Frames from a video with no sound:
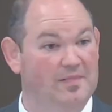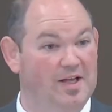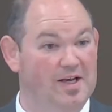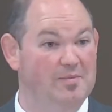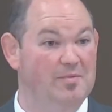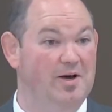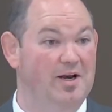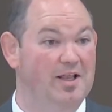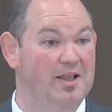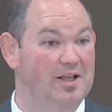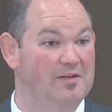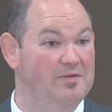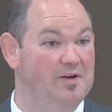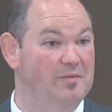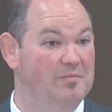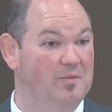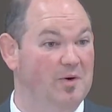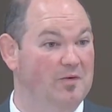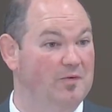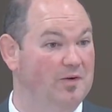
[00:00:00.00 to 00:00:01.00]
Anybody live
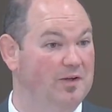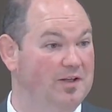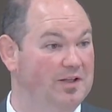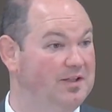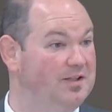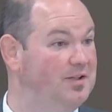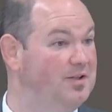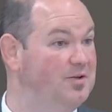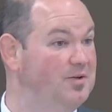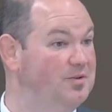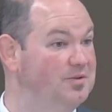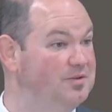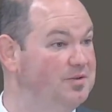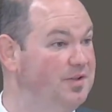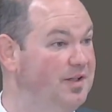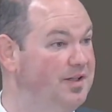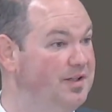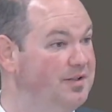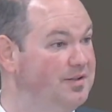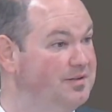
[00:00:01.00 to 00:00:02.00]
up perfectly to their own
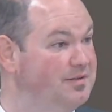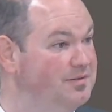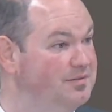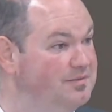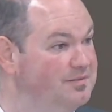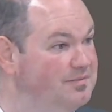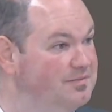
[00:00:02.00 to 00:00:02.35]
standard?